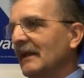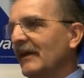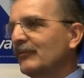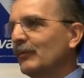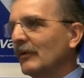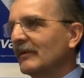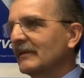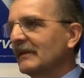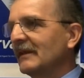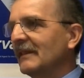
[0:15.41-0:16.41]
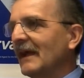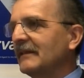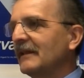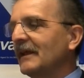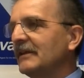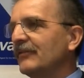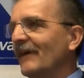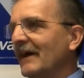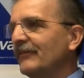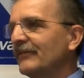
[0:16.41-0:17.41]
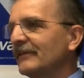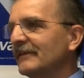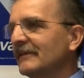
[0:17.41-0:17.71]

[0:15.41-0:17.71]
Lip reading: left Poland in 1985,